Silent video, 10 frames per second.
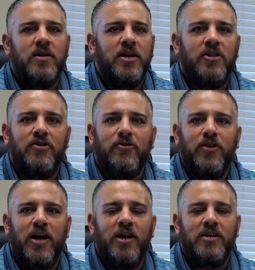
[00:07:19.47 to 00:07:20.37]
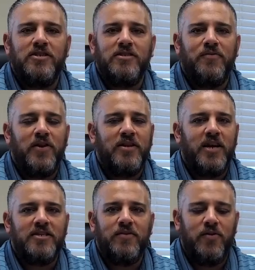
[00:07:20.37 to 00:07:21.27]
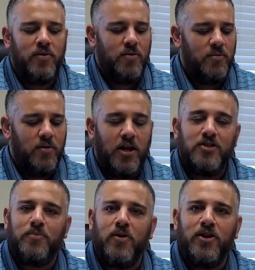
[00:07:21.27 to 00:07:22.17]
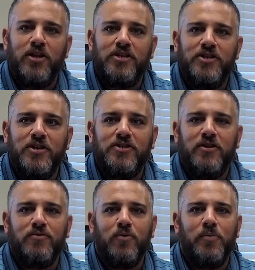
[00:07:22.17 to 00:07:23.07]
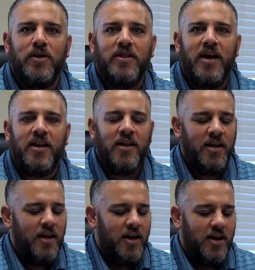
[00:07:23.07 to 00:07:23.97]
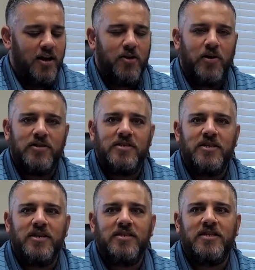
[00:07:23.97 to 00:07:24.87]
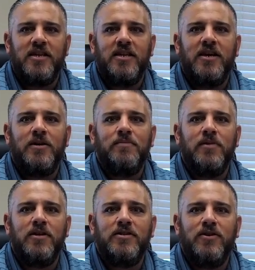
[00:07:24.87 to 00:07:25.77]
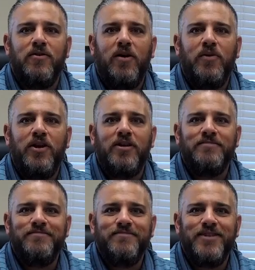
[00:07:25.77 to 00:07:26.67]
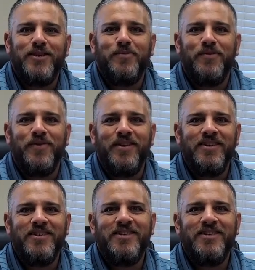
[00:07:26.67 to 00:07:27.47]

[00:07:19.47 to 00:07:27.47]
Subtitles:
Again, the tree lighting is just a fantastic event. Lots of parking this year, so you don't have to worry about that. Come out and see us and let us know how we did. Thanks, Menifee.